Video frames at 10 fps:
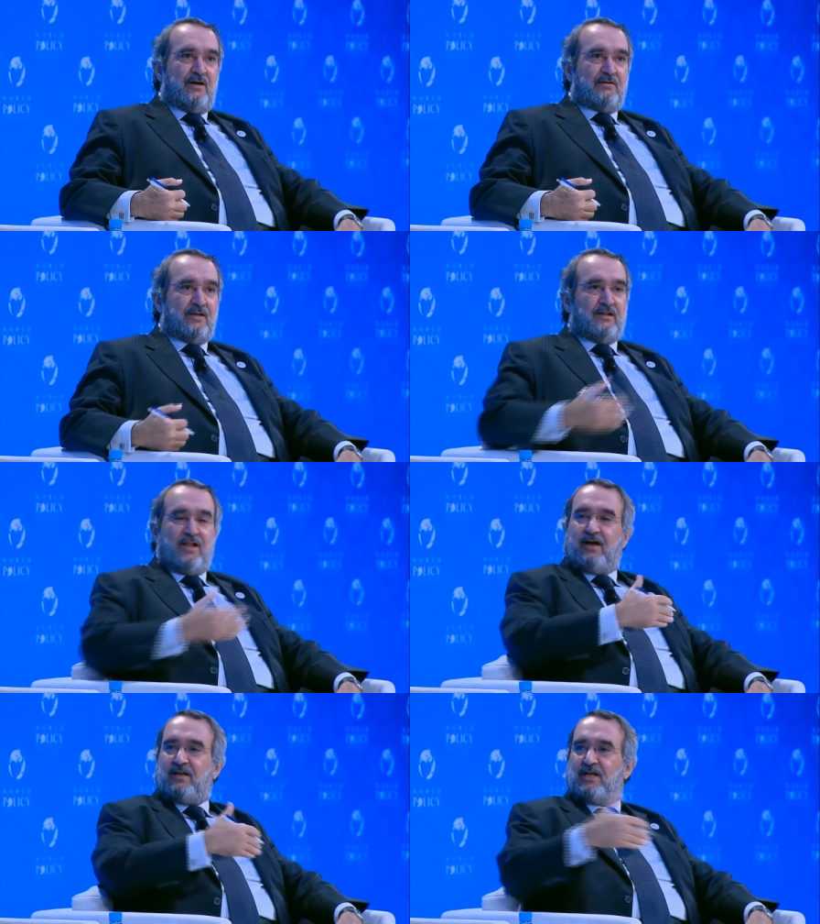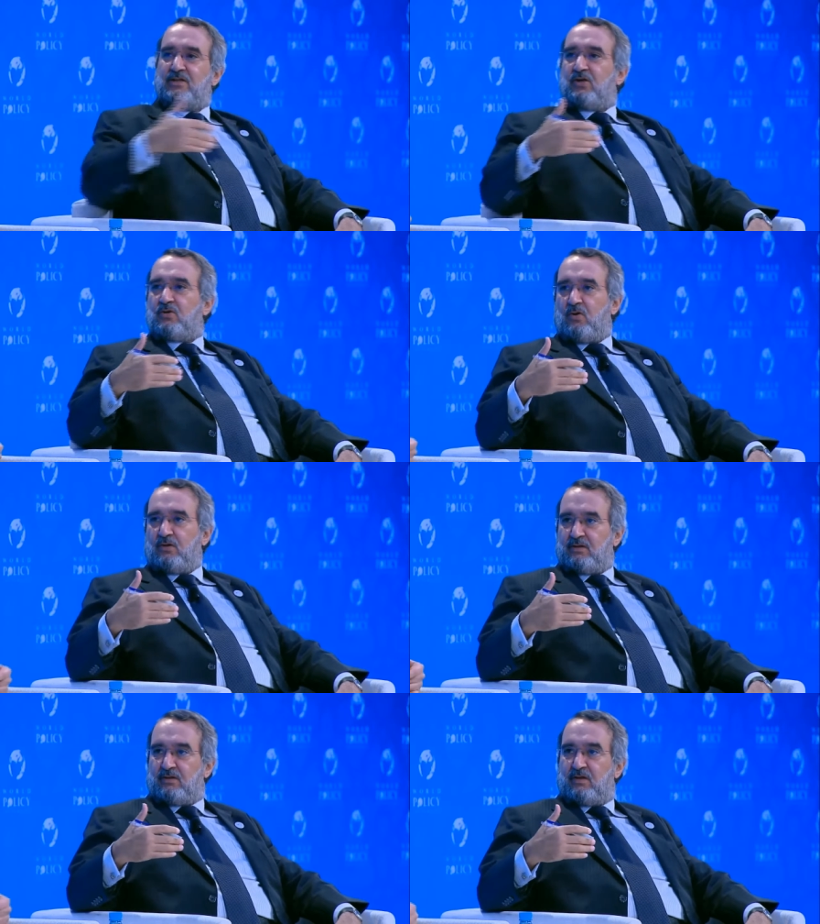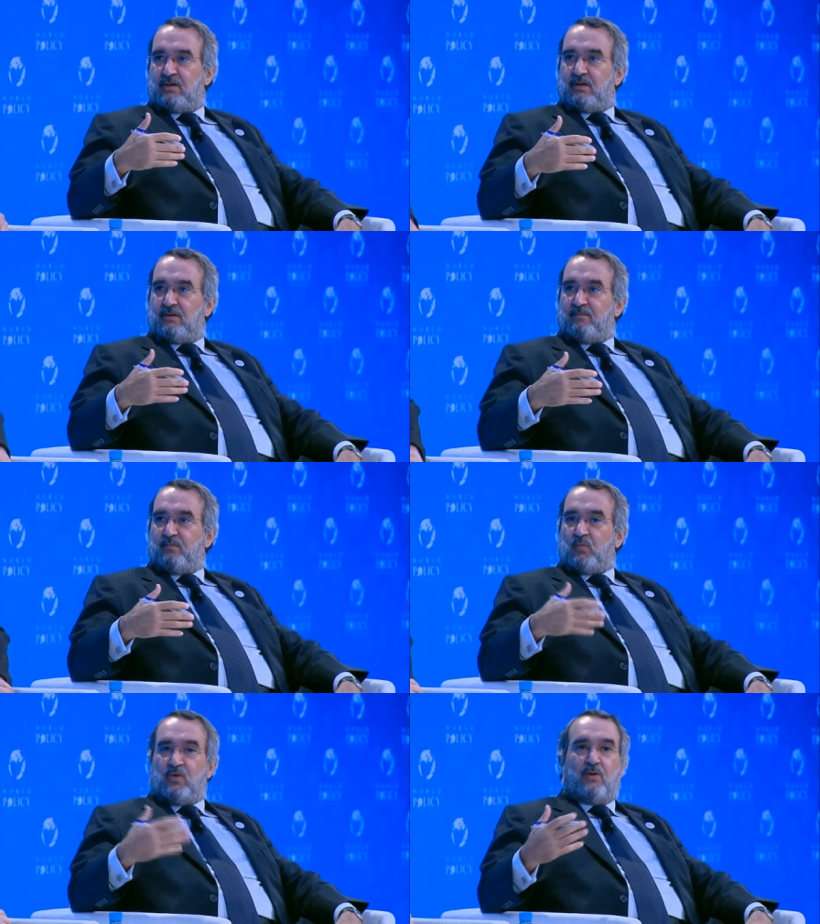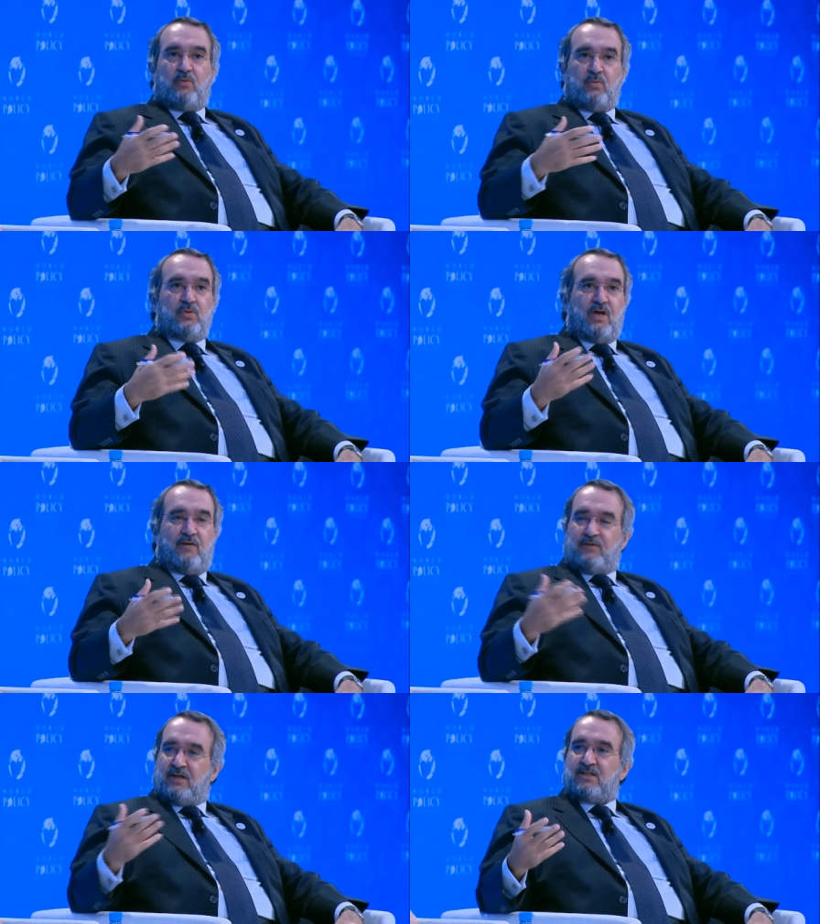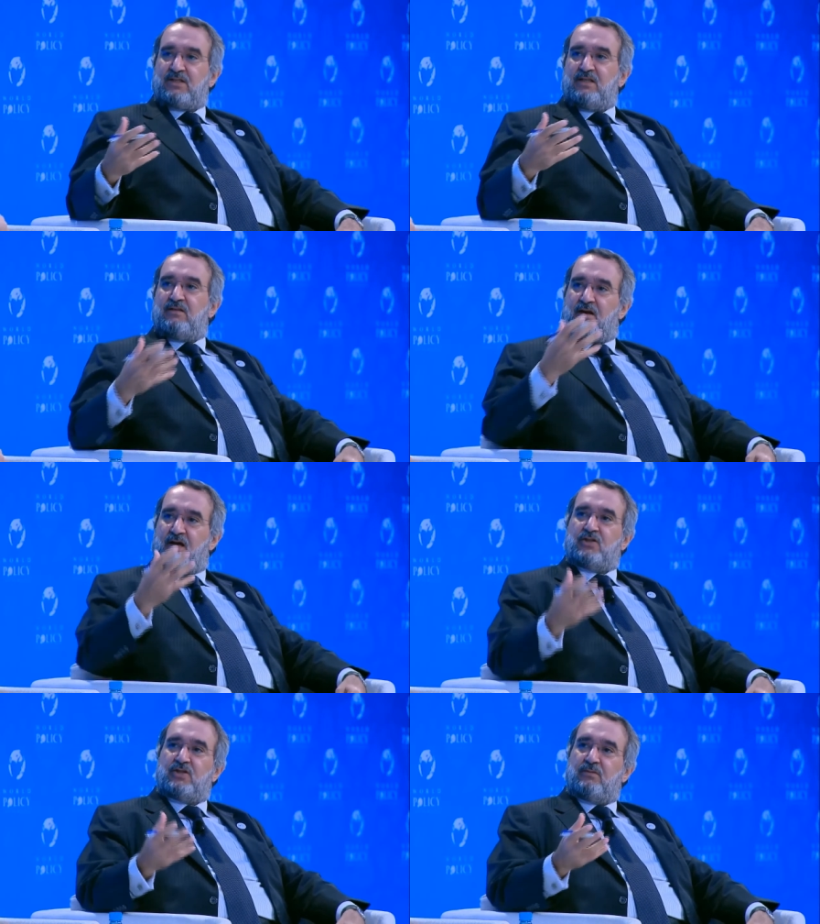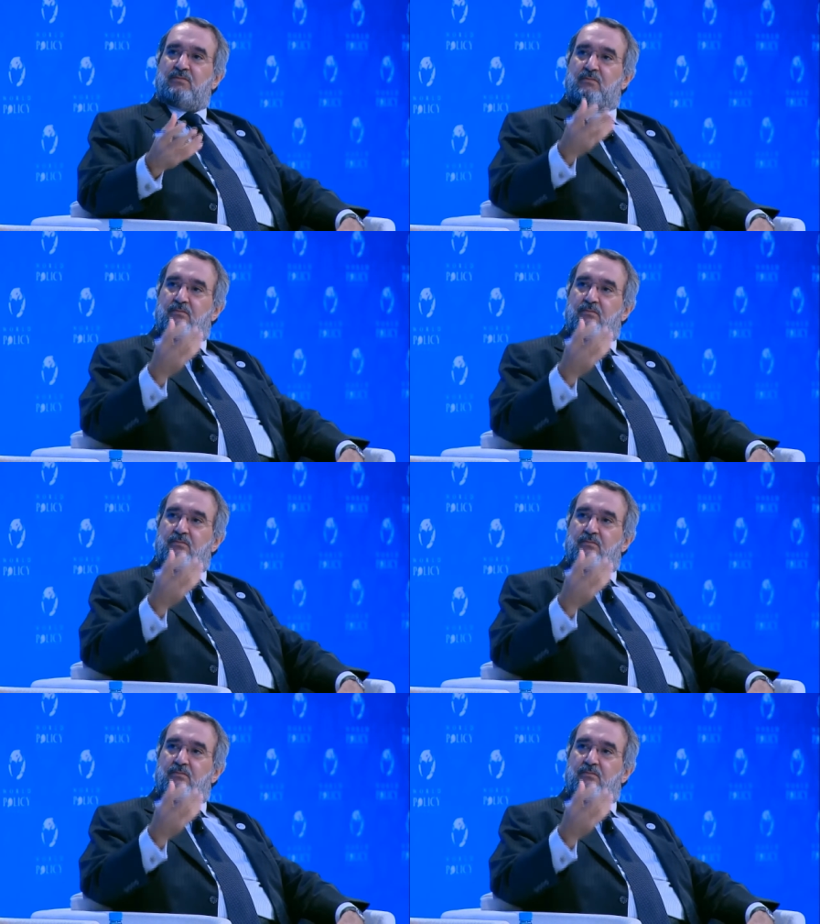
red line as he called it, we would have not seen the Russian